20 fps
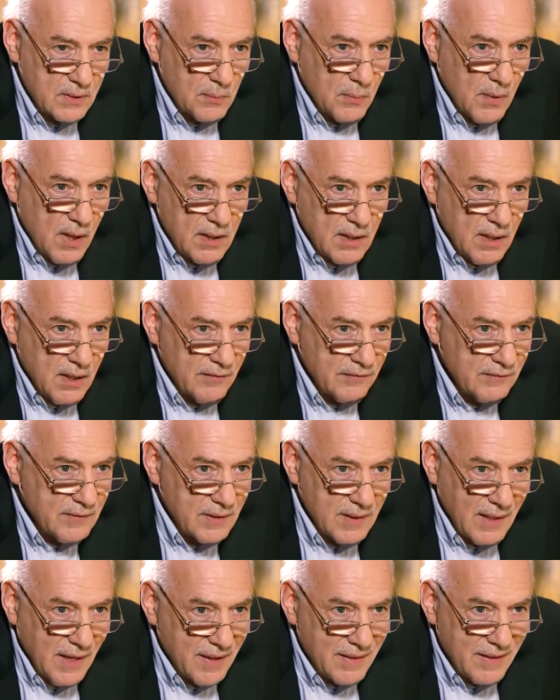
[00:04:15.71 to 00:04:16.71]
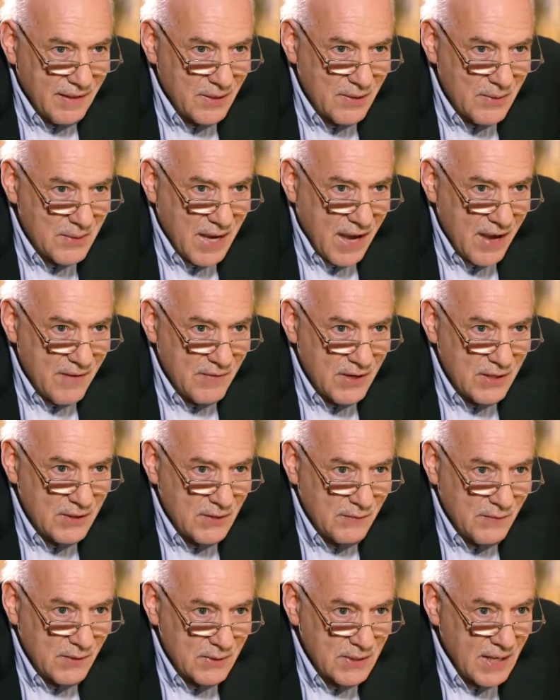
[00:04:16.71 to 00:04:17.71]
One after the other, you gave
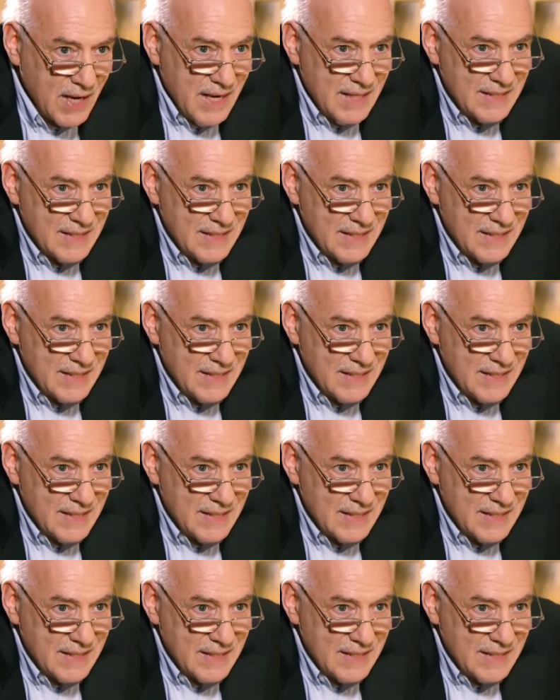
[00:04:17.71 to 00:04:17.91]
interviews